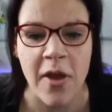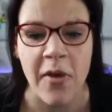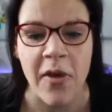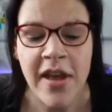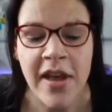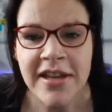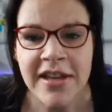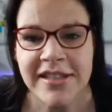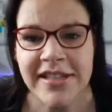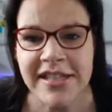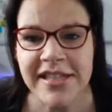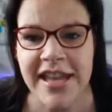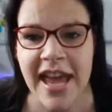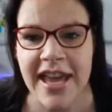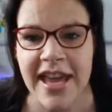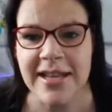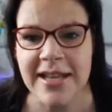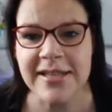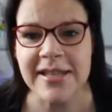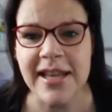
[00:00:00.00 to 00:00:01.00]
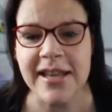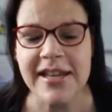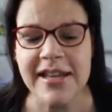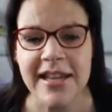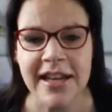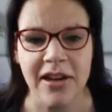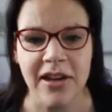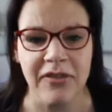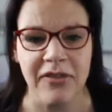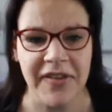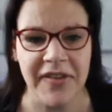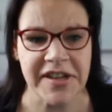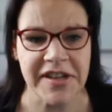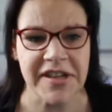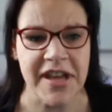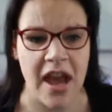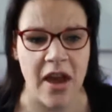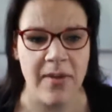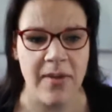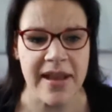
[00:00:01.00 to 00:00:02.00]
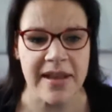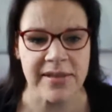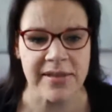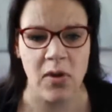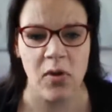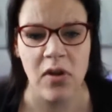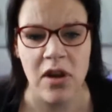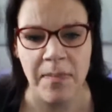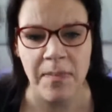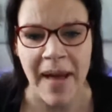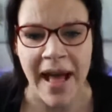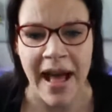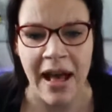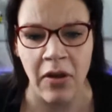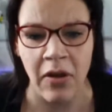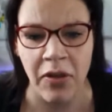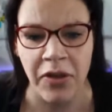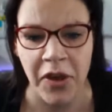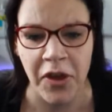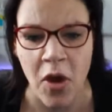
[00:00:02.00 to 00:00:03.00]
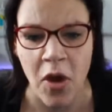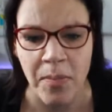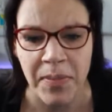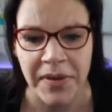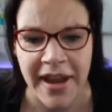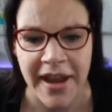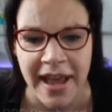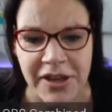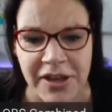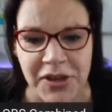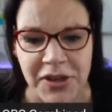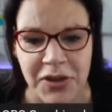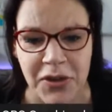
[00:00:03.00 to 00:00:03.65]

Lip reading: today's little video is all about the combination